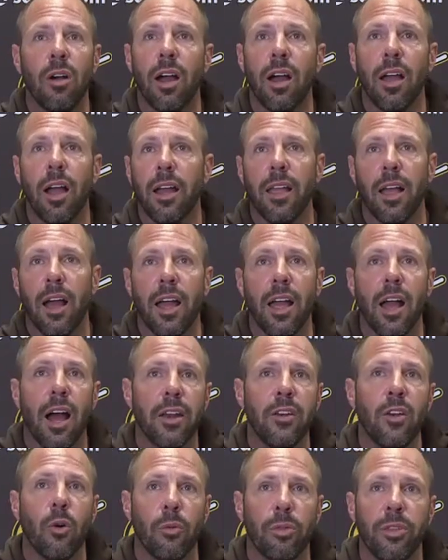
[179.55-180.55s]
I, I I
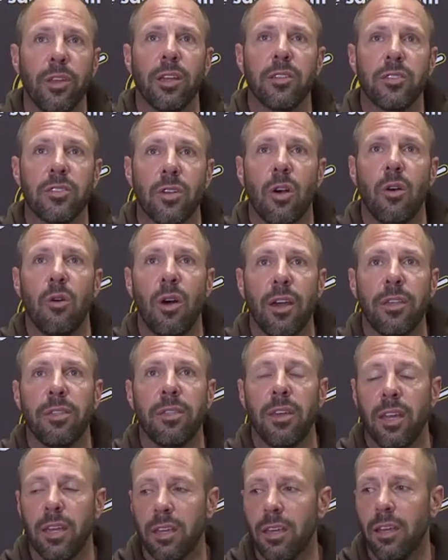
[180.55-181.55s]
don't think so. I
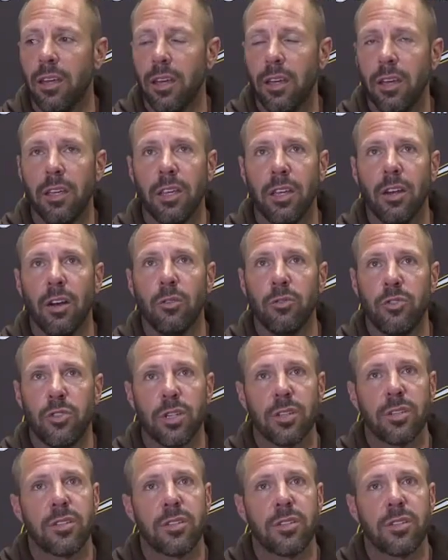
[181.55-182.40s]
think, you know, just